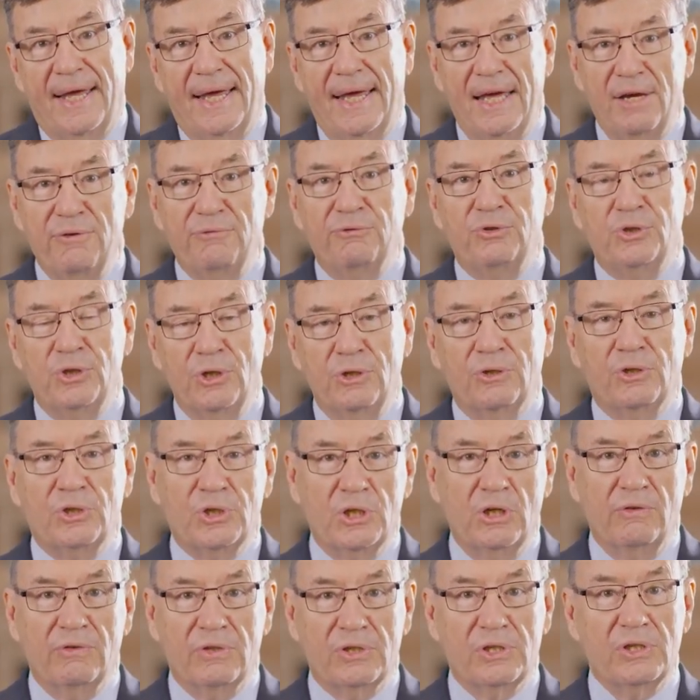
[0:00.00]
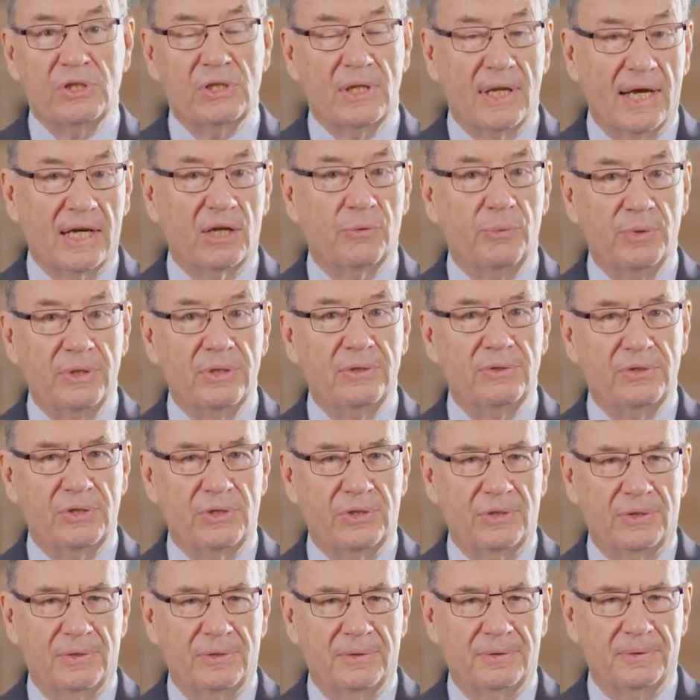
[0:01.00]
have church services like we
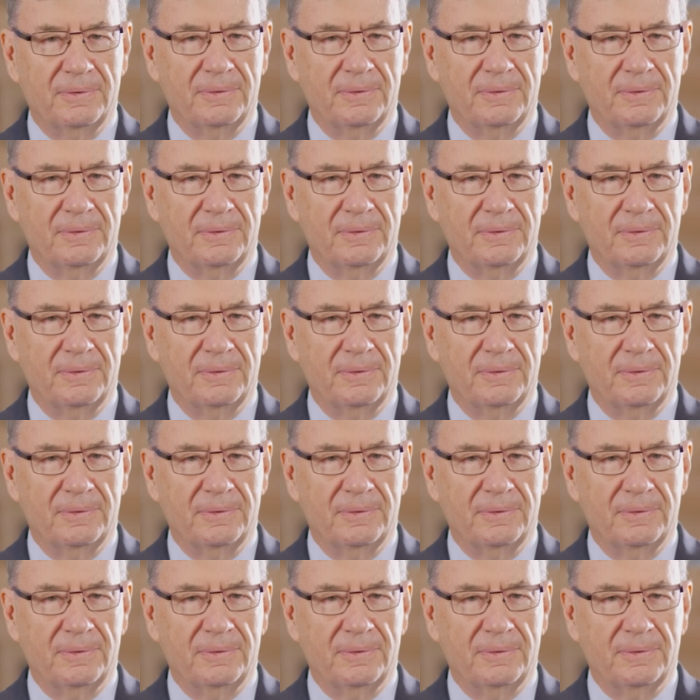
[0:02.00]
used to,